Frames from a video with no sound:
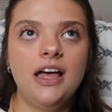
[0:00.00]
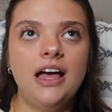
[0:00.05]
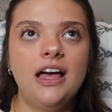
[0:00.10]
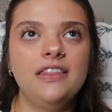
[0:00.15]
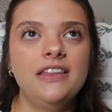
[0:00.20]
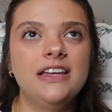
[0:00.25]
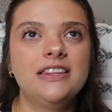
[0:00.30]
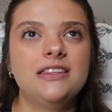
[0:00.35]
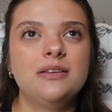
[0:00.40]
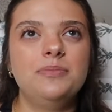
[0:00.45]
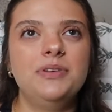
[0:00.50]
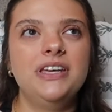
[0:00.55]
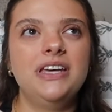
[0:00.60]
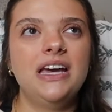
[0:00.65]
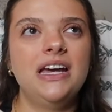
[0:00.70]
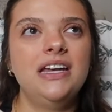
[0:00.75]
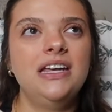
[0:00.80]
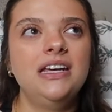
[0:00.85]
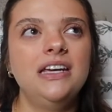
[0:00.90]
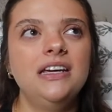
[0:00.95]
at like the
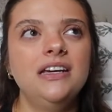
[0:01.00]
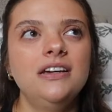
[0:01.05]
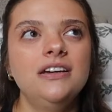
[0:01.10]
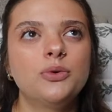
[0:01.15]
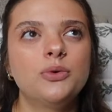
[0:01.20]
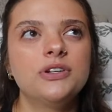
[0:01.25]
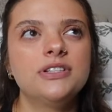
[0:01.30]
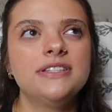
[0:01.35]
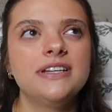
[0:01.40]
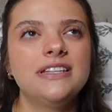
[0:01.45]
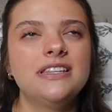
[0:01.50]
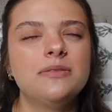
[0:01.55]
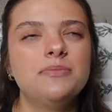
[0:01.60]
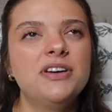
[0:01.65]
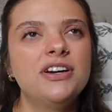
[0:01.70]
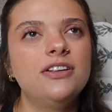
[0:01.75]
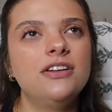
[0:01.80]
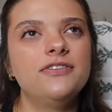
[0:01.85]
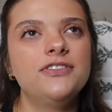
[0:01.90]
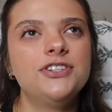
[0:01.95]
beginning, towards like the
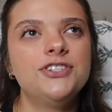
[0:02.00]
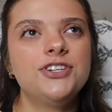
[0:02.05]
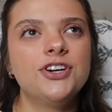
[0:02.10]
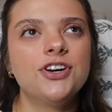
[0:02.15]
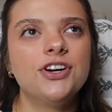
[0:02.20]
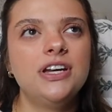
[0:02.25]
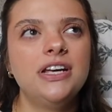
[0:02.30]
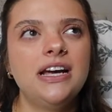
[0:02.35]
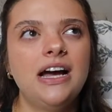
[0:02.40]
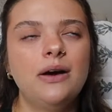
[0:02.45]
middle of the journey,